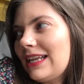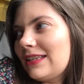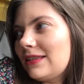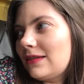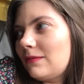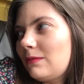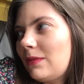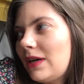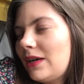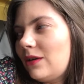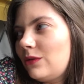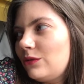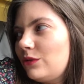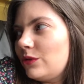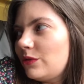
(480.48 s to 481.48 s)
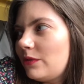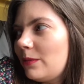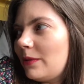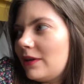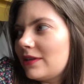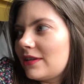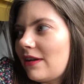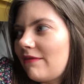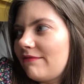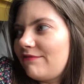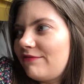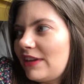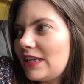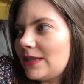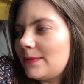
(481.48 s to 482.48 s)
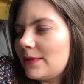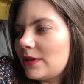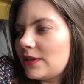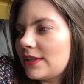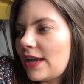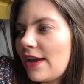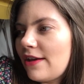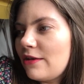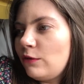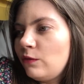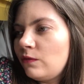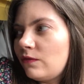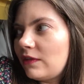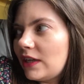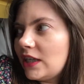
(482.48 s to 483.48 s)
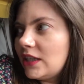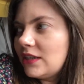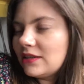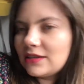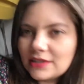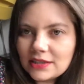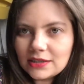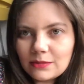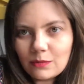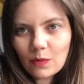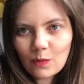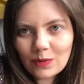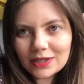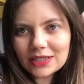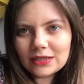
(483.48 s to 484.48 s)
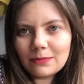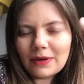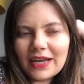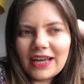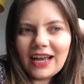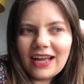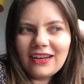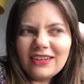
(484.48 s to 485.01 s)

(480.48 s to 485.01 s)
listed my old jewellery box on Facebook, so hopefully someone wants to buy it.